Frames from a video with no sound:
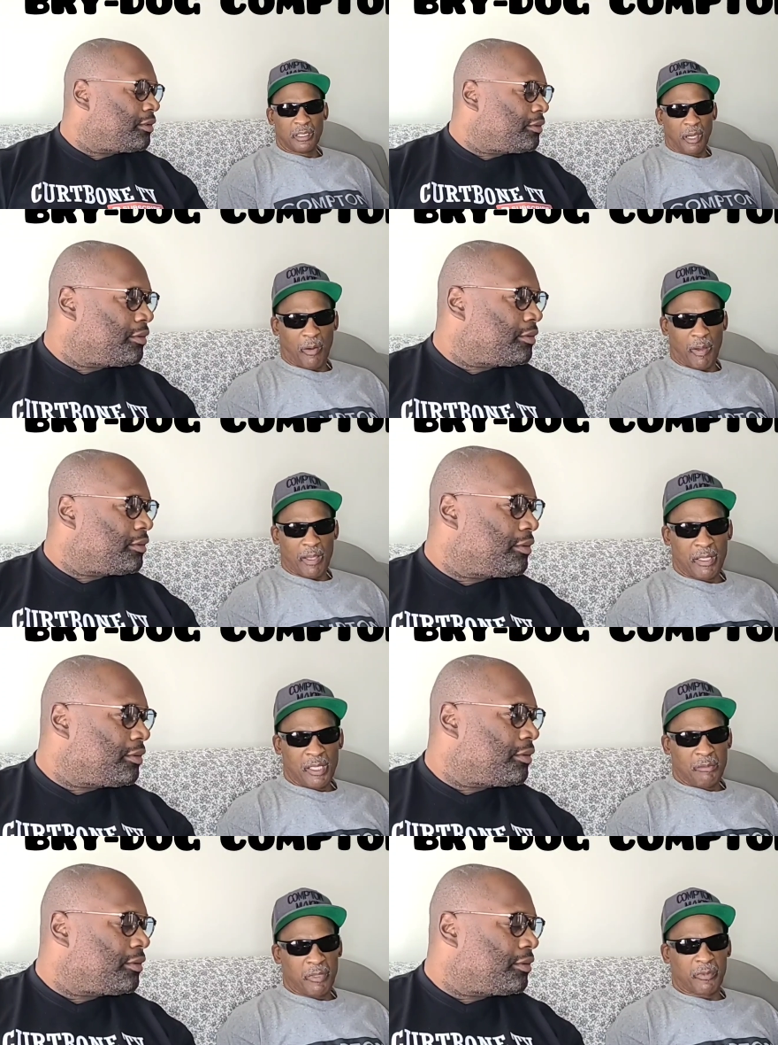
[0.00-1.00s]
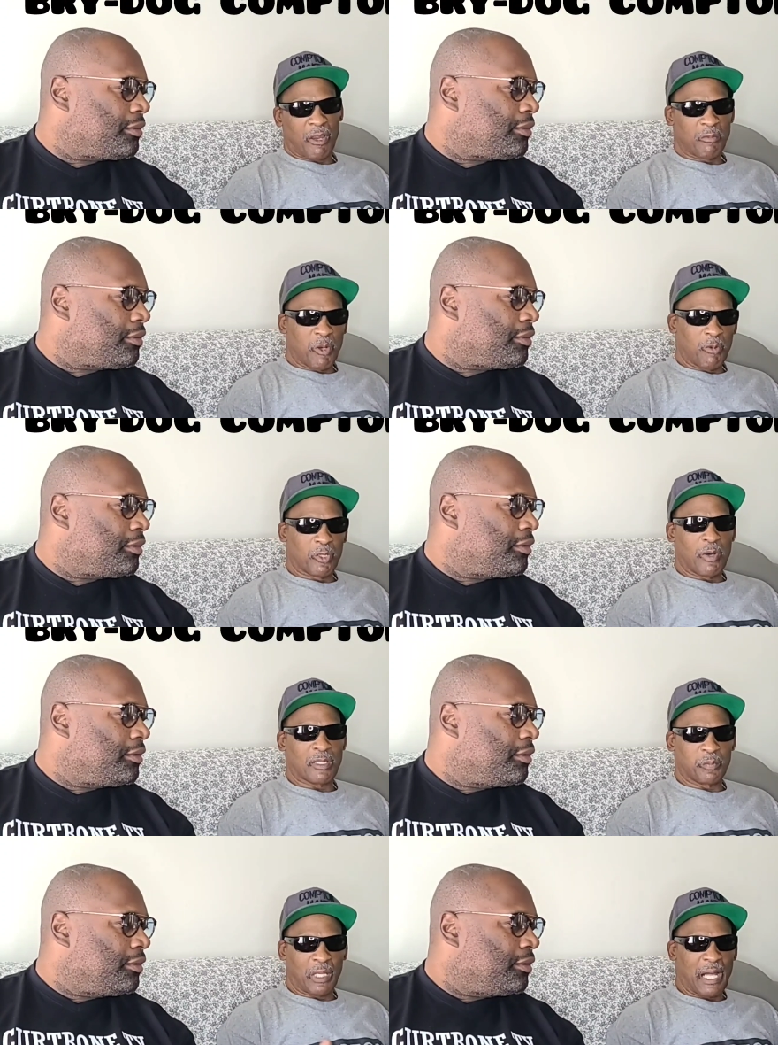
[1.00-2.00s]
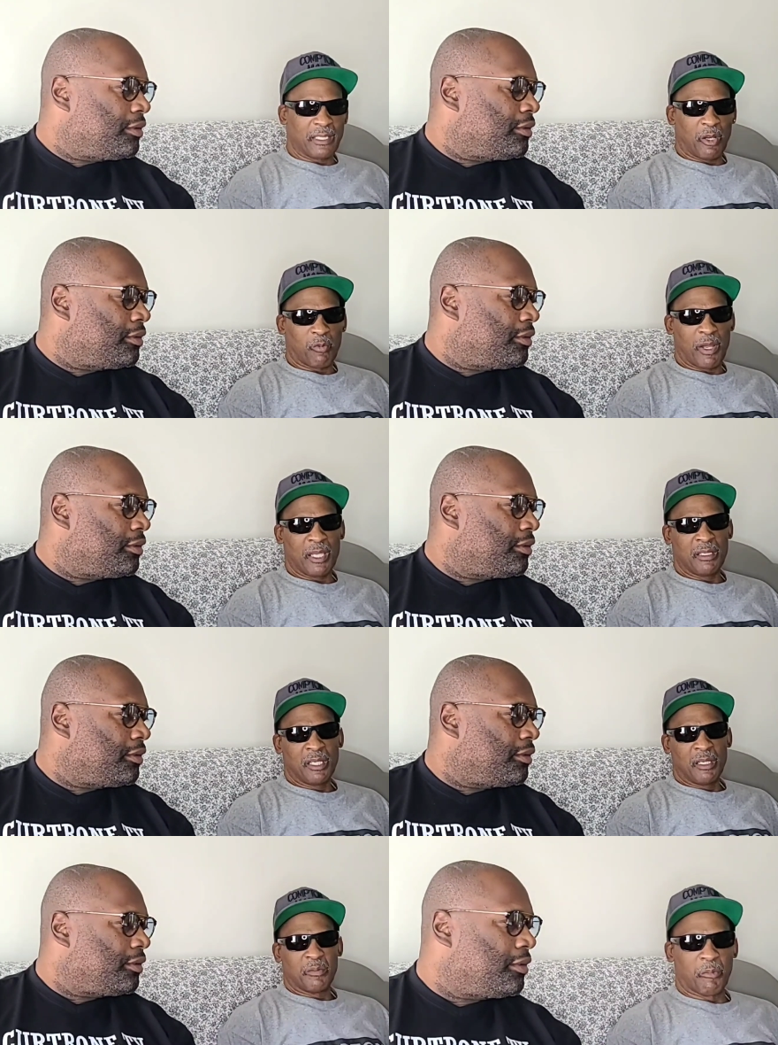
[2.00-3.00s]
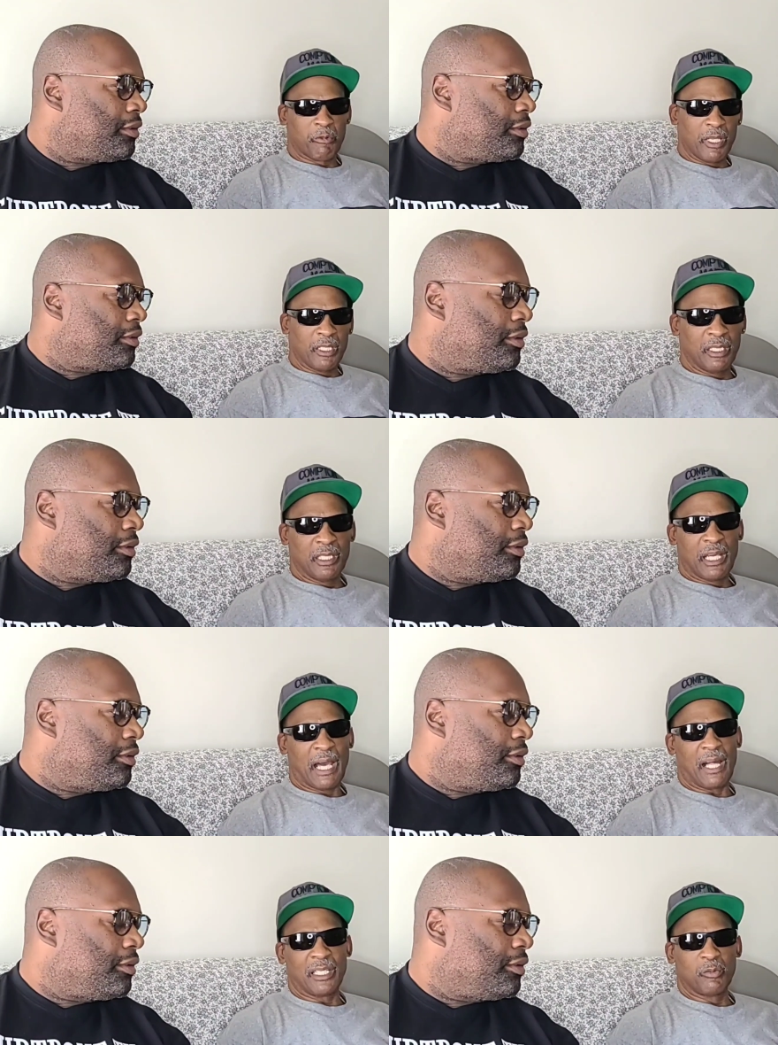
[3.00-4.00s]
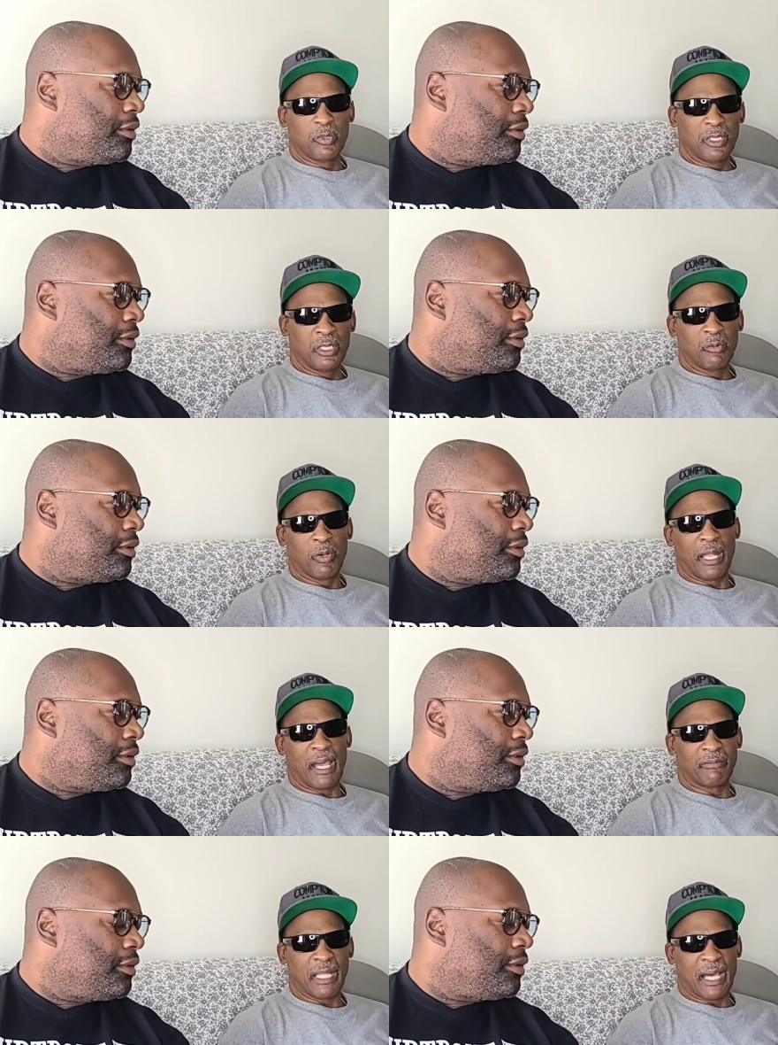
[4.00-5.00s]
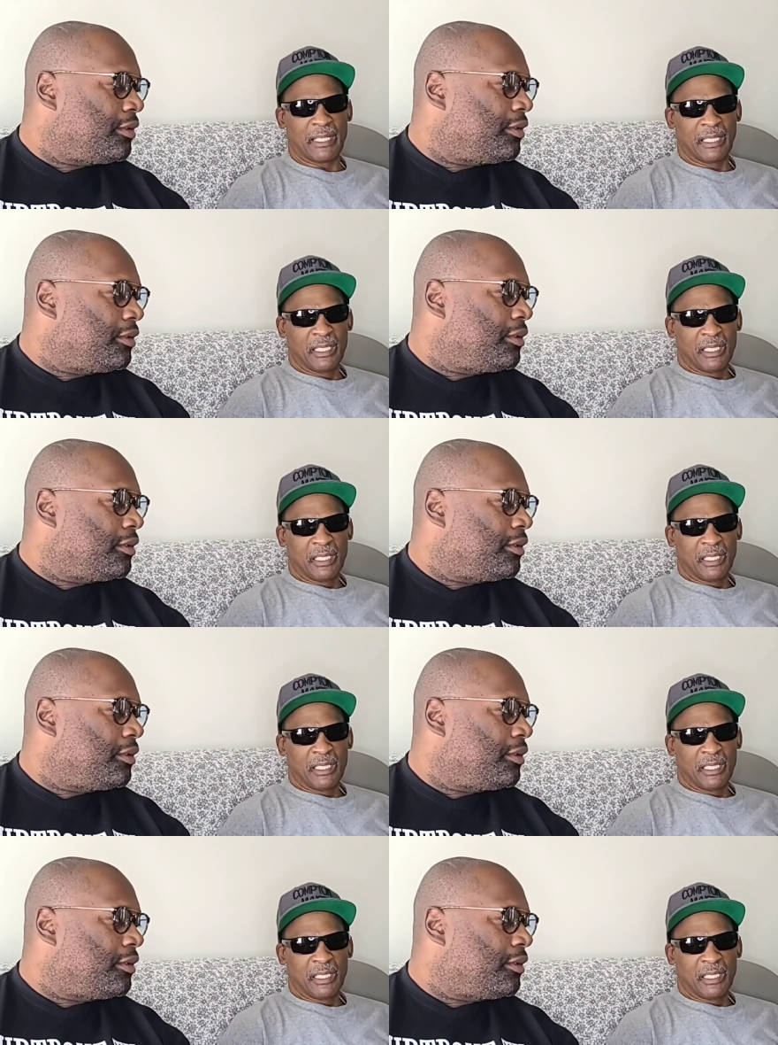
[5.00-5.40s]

Speaker 1: All right. But if Curtbone want to go out to Del Rey, Marina, Hollywood, what have not,